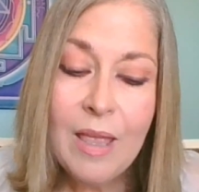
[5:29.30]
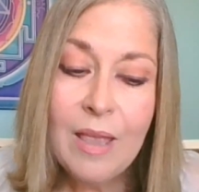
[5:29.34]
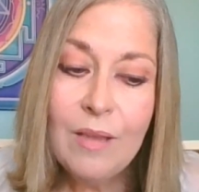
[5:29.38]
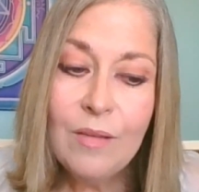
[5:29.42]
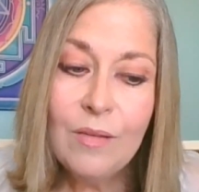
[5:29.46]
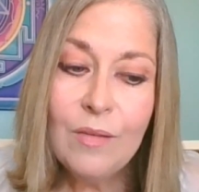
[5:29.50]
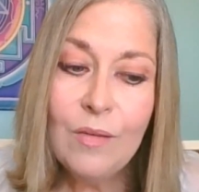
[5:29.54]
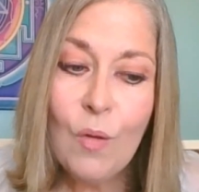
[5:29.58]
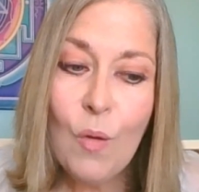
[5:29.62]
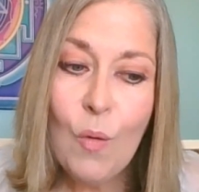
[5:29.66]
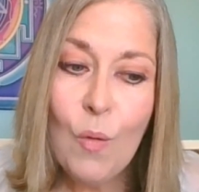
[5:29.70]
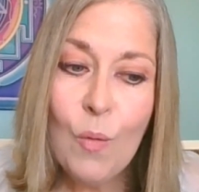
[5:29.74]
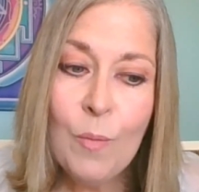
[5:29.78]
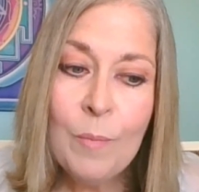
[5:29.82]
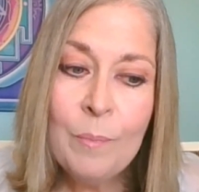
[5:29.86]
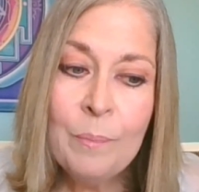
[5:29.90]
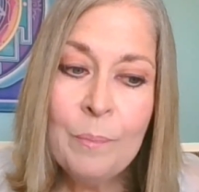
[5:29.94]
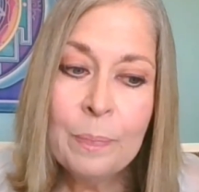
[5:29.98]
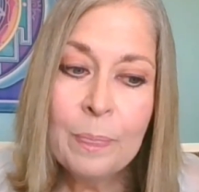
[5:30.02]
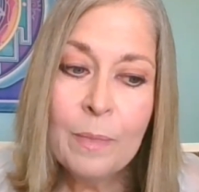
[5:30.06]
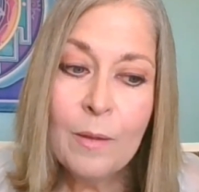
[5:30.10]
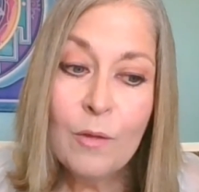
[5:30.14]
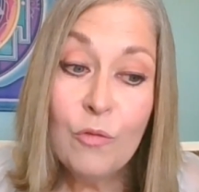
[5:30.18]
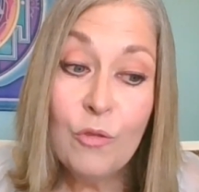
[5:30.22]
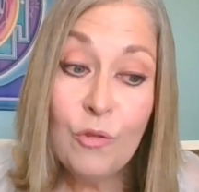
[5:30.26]
So
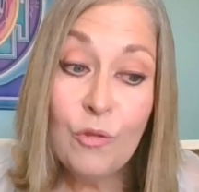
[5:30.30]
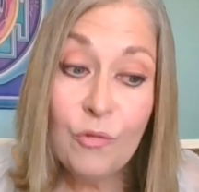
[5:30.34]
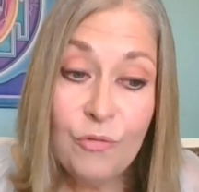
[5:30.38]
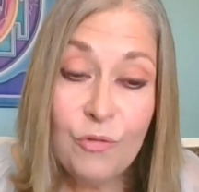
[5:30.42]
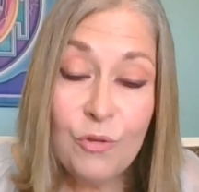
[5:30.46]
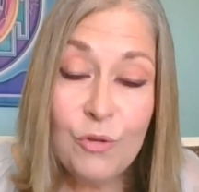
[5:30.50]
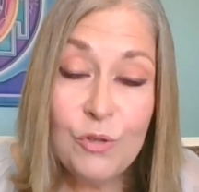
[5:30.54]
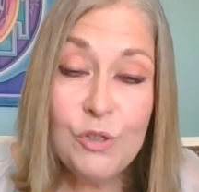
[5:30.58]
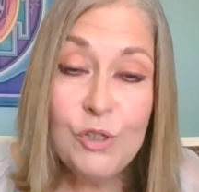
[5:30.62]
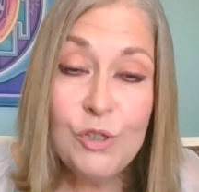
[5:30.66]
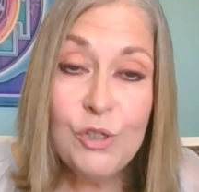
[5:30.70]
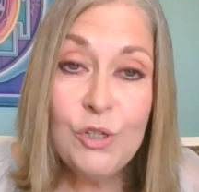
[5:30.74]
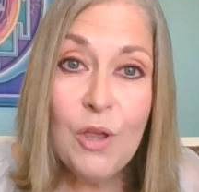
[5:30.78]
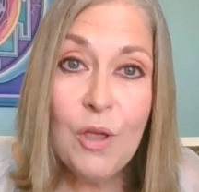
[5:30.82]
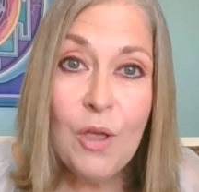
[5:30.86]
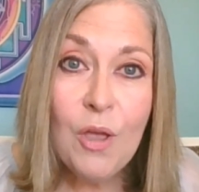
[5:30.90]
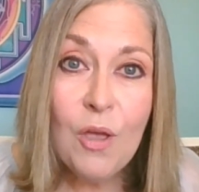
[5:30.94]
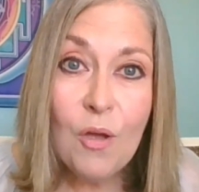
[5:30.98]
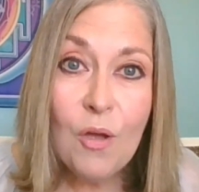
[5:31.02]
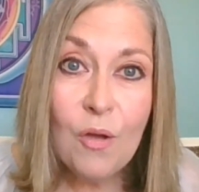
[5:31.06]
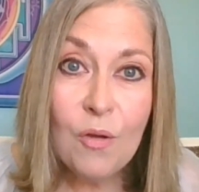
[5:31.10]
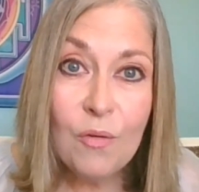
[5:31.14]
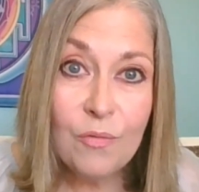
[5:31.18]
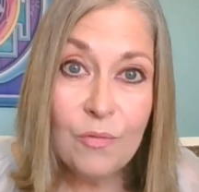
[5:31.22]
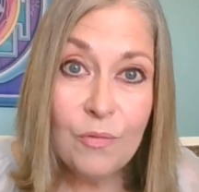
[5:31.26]
the future
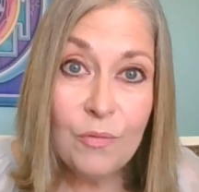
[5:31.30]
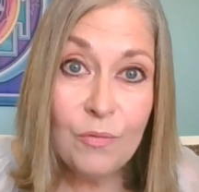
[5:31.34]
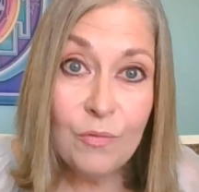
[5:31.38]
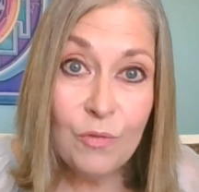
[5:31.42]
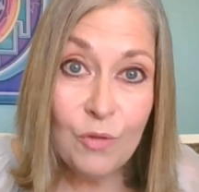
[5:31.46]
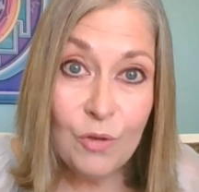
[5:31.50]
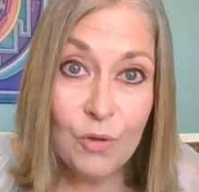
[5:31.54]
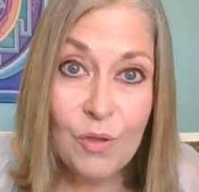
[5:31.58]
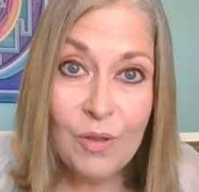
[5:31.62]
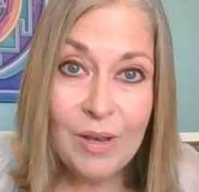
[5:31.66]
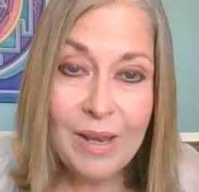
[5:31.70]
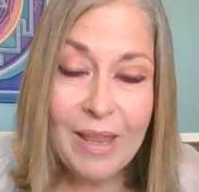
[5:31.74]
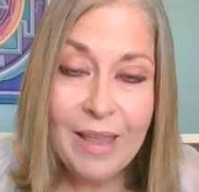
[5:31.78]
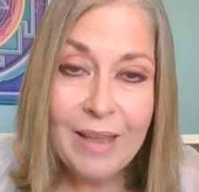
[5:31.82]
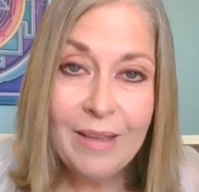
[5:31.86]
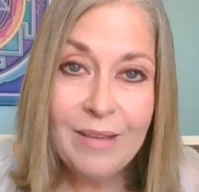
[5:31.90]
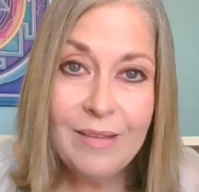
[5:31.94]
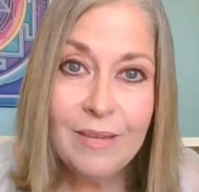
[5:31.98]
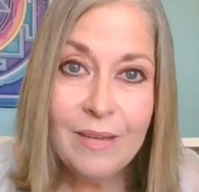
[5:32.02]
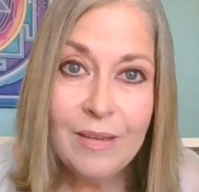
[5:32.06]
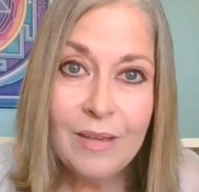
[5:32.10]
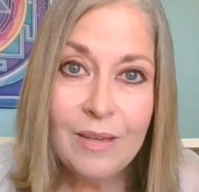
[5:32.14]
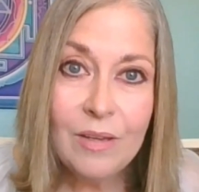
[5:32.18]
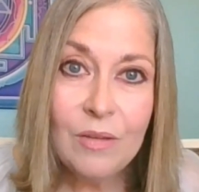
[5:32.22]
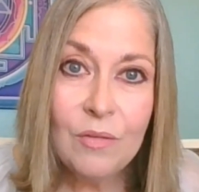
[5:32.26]
of the
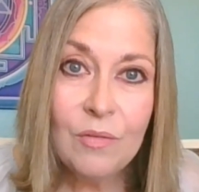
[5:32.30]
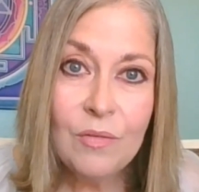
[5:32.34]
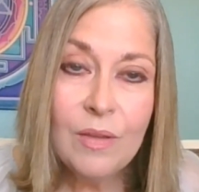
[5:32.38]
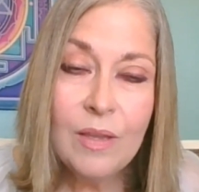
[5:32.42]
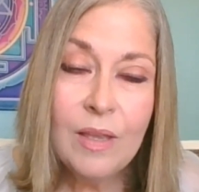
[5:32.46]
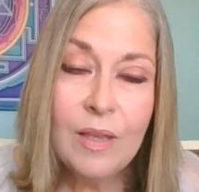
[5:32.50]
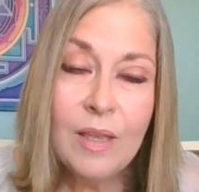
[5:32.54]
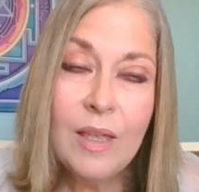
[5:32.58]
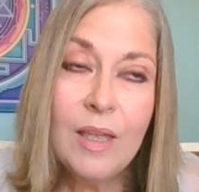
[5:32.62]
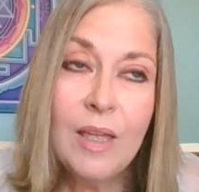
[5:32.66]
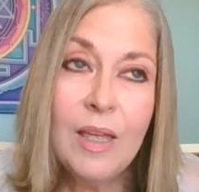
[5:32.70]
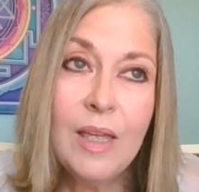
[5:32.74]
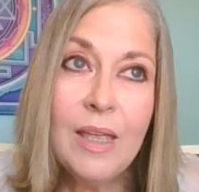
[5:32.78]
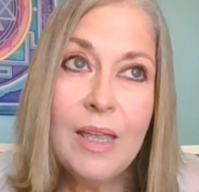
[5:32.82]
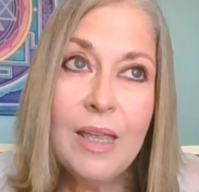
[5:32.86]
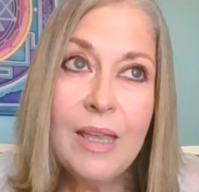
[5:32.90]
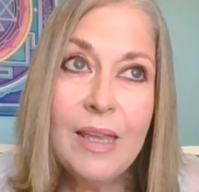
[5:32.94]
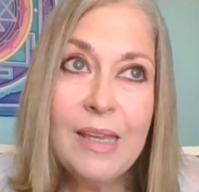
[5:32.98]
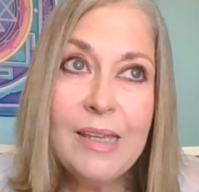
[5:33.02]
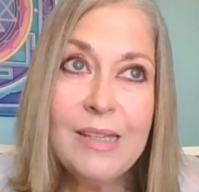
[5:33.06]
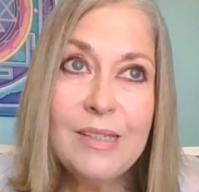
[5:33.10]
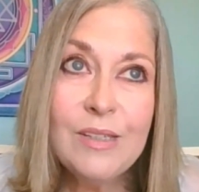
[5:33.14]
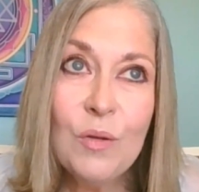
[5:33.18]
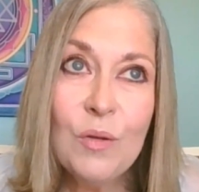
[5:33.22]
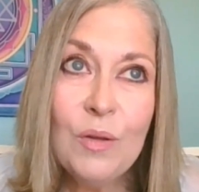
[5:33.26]
collective
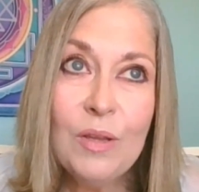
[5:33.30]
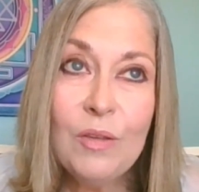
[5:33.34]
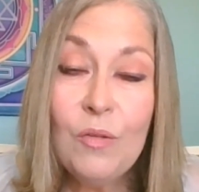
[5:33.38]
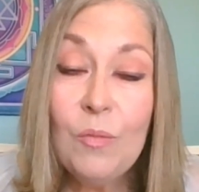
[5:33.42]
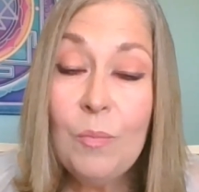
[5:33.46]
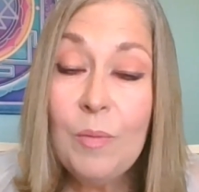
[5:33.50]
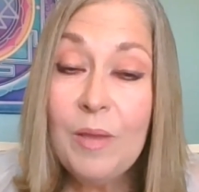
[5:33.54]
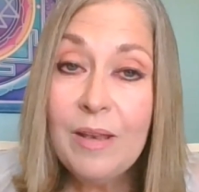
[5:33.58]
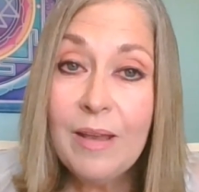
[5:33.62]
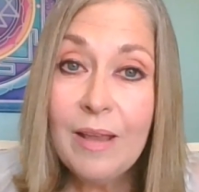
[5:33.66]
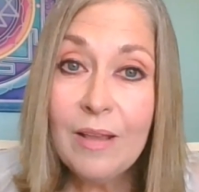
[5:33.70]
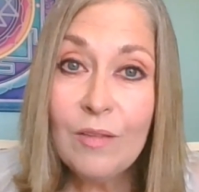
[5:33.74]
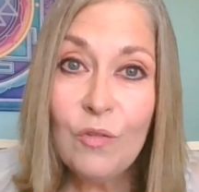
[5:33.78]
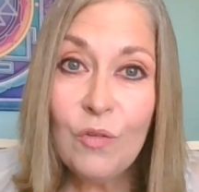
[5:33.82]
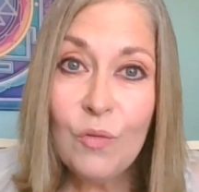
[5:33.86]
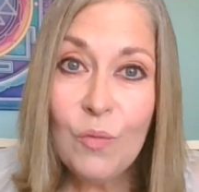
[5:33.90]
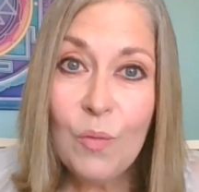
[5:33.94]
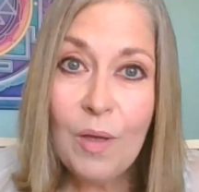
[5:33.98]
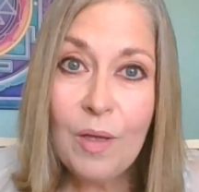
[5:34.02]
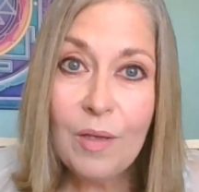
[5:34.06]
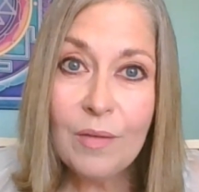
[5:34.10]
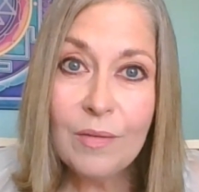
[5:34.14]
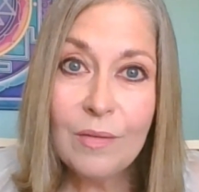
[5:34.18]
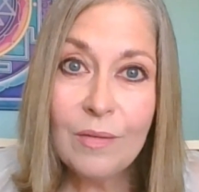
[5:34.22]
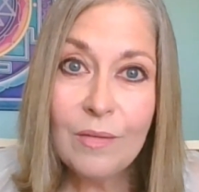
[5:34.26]
is going to be down to
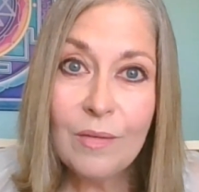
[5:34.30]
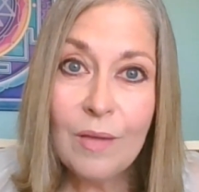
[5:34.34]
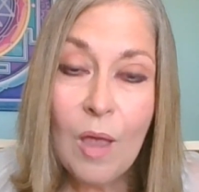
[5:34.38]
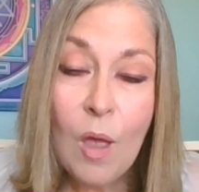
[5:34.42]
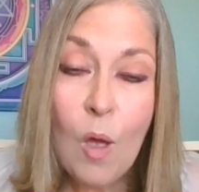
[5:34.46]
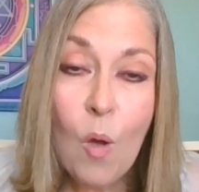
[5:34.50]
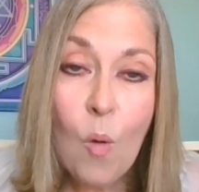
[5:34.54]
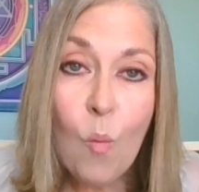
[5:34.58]
us.